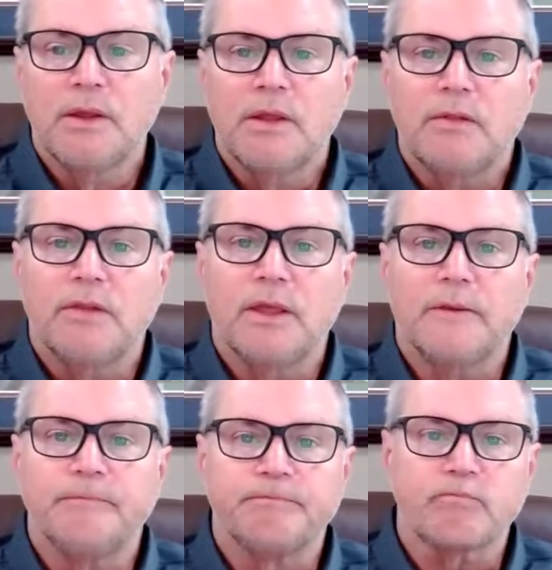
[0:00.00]

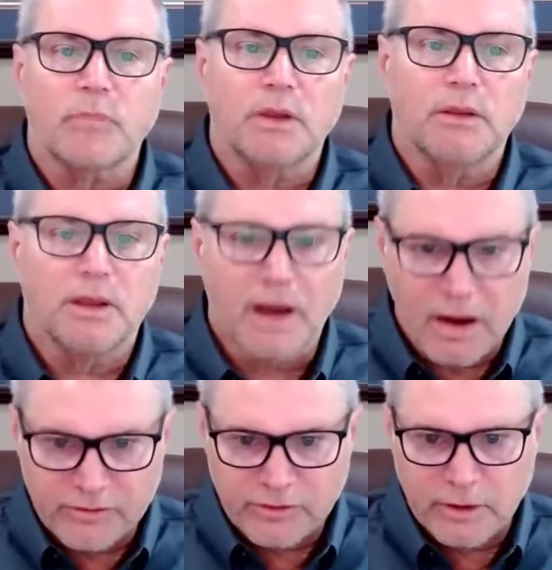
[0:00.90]
then in
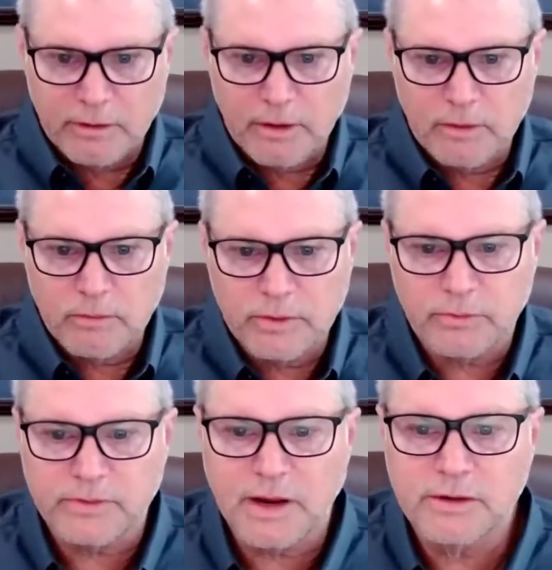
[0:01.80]
our scenario
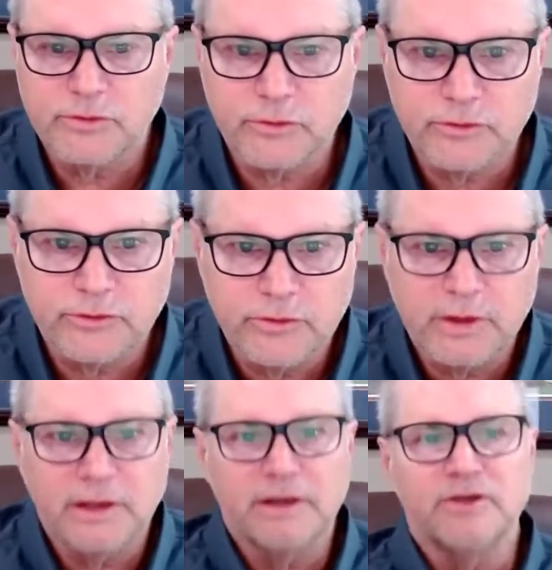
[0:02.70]
with our tools, you
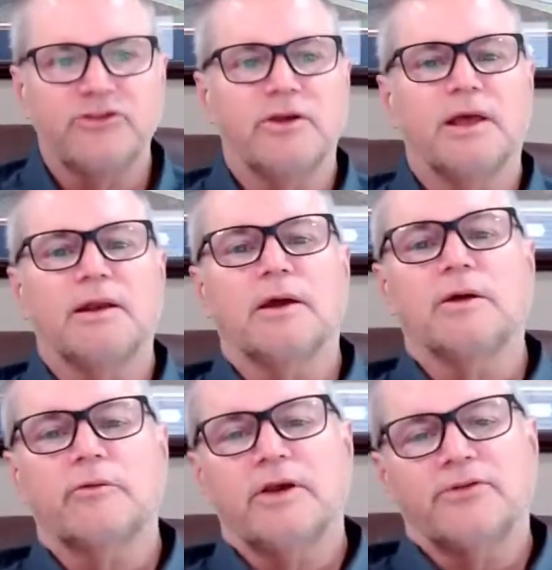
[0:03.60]
can initiate a
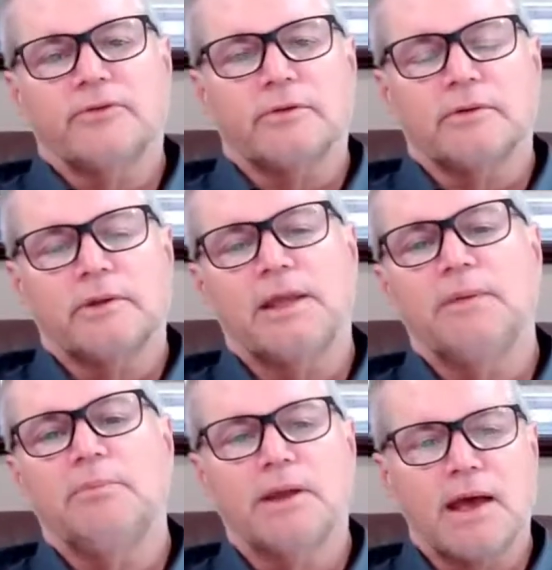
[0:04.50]
RESTful
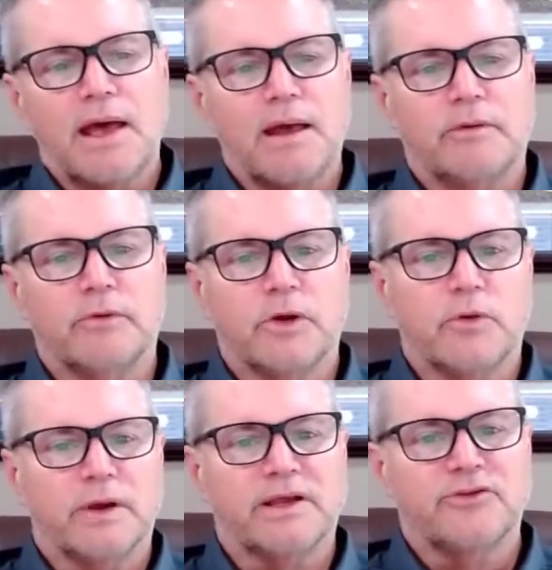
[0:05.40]
API
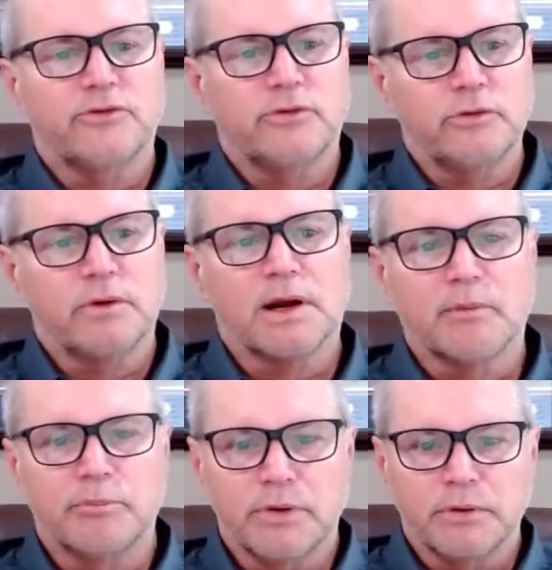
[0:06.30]
request to
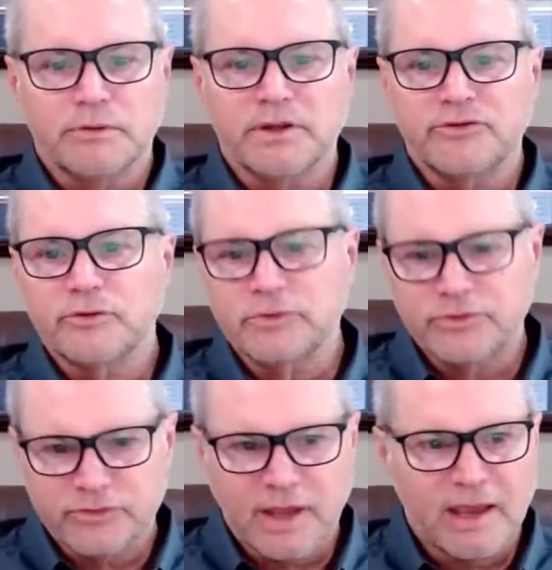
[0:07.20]
our build engine, which
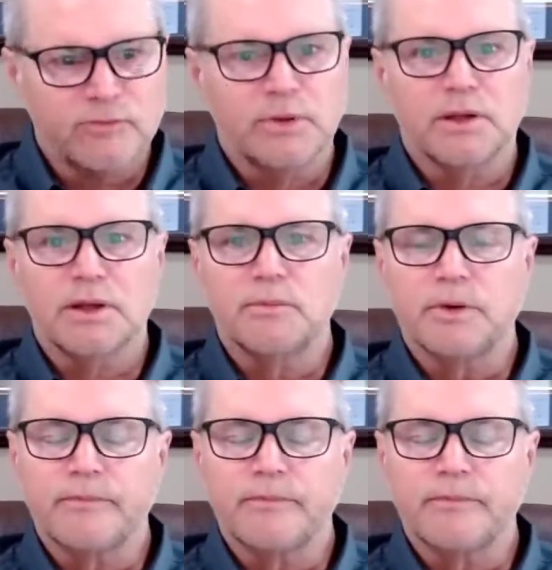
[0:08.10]
is ISPW,